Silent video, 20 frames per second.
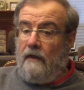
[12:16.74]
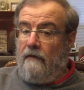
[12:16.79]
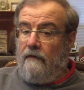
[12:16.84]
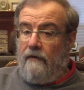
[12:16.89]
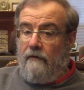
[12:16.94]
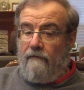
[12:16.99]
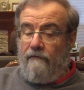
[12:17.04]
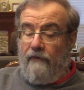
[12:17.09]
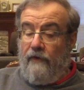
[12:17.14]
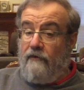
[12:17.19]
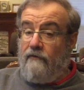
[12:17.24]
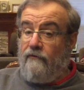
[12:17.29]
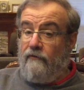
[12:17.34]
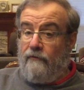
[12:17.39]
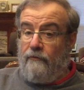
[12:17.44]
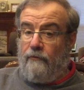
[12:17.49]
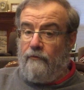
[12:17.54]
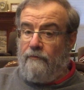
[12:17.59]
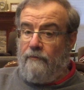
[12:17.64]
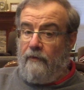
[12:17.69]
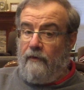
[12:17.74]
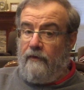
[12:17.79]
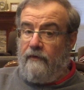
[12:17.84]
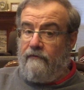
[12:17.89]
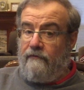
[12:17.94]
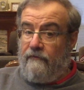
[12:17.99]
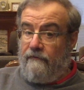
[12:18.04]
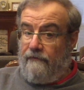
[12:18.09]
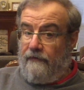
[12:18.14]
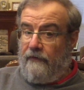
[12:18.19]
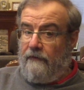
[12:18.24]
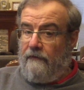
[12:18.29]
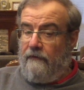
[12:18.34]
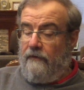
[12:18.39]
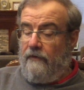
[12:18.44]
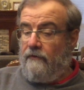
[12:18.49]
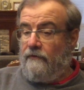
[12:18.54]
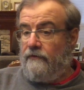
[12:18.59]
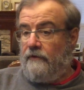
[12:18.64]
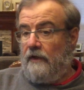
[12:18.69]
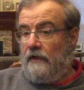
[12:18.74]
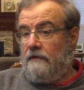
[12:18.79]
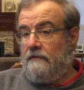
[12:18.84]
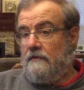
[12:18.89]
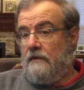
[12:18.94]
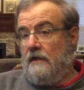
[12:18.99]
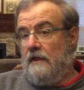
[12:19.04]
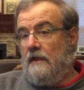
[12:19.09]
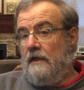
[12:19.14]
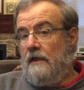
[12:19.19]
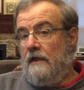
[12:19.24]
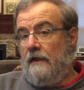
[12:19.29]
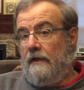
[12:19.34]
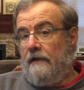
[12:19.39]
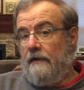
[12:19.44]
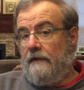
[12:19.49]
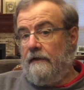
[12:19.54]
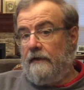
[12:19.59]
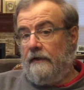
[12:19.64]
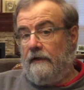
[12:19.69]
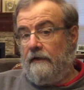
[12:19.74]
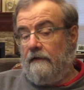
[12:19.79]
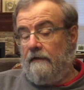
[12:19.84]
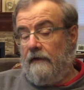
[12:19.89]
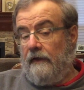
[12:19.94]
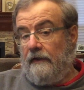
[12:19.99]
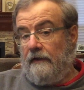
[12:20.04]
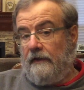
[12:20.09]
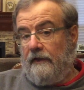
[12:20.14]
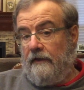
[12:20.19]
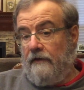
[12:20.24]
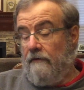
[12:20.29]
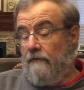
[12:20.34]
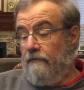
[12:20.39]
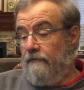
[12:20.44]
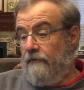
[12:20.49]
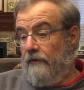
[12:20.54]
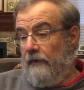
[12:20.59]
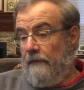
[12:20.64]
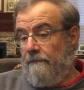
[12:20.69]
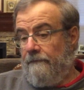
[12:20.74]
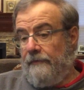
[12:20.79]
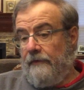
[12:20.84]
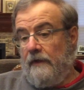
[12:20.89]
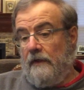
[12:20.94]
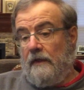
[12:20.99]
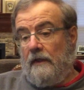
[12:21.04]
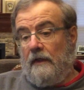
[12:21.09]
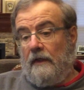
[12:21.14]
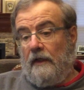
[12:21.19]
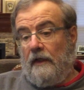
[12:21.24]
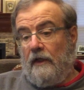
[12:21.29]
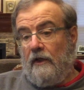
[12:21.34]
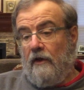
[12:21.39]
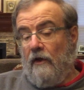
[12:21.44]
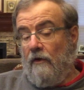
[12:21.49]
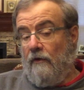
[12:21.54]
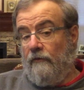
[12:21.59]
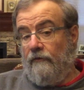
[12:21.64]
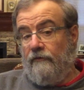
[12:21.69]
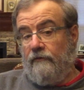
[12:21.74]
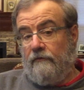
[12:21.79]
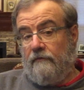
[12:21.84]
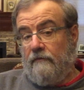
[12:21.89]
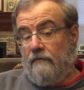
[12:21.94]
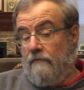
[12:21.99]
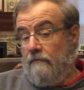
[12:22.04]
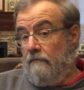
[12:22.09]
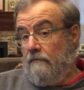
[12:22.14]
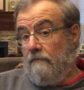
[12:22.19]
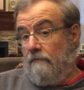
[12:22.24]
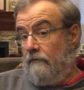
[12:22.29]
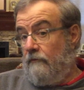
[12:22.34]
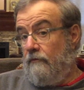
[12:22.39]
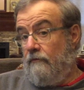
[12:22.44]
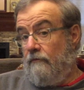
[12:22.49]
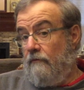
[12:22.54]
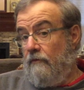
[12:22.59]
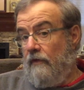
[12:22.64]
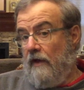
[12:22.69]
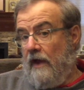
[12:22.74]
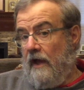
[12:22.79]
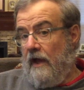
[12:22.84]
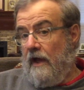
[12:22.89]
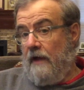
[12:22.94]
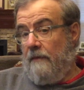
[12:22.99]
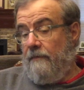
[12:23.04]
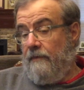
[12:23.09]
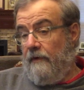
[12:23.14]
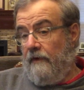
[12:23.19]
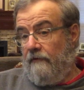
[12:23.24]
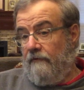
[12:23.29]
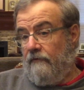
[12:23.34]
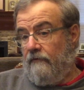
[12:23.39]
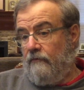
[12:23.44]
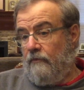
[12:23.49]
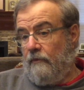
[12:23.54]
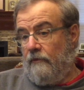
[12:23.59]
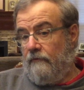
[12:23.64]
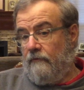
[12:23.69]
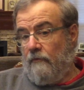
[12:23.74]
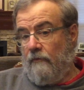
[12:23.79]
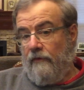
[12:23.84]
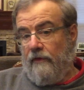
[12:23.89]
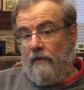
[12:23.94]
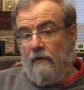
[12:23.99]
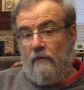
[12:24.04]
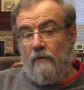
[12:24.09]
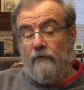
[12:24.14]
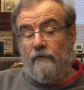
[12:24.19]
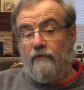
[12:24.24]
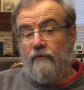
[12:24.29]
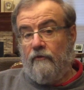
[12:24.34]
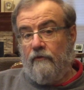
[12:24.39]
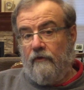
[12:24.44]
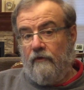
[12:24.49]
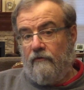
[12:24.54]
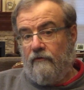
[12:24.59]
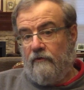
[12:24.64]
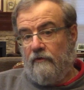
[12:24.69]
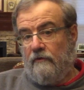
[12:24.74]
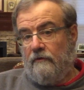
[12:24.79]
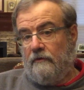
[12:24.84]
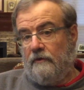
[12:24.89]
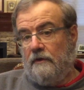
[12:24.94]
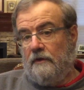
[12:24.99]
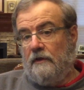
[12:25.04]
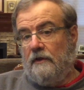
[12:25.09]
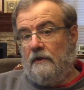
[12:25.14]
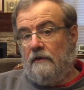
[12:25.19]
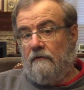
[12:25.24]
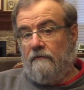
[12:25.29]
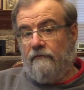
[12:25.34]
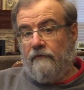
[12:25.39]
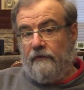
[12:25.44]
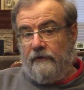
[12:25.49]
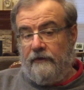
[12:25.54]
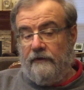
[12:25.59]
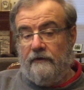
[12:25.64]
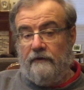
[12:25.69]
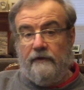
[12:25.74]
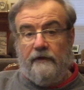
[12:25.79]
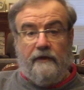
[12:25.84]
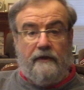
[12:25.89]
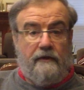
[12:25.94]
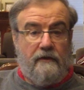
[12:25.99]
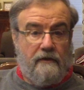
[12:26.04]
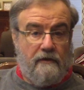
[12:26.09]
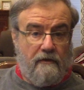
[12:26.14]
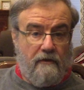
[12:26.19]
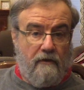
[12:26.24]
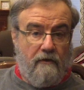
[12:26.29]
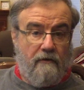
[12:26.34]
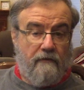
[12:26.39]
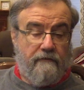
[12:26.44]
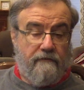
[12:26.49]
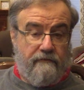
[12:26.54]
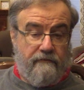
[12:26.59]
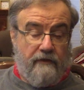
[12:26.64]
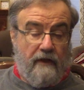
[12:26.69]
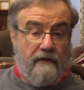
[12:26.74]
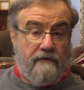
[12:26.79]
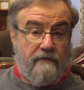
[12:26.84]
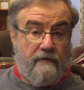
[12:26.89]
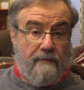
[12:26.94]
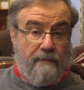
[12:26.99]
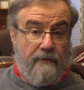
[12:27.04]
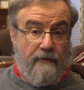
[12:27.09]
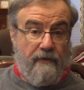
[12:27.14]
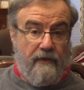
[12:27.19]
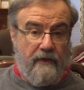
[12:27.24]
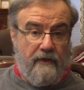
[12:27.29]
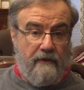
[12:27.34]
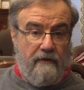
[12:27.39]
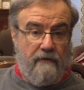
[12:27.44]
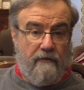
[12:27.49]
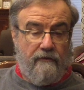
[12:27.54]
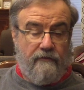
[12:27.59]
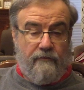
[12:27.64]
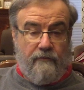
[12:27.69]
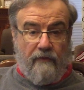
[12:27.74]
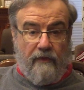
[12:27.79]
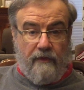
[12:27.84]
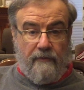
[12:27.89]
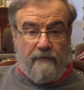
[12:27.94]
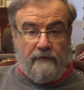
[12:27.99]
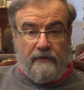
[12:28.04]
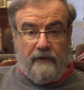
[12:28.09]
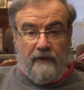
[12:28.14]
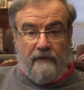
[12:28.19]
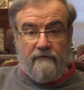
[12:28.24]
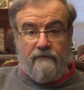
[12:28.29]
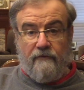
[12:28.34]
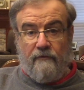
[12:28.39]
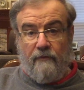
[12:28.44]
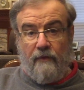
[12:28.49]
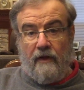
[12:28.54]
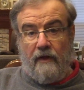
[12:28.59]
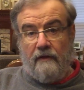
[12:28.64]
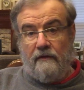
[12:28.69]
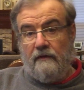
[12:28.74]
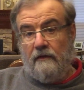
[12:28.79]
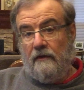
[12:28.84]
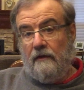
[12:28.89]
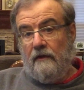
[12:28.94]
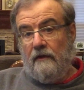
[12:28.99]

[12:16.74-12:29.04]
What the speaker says: Vengeance was pretty severe in those days, and kills them. He goes to the high places, which were the old traditional fertility cult sites up on the hills, where they would dance around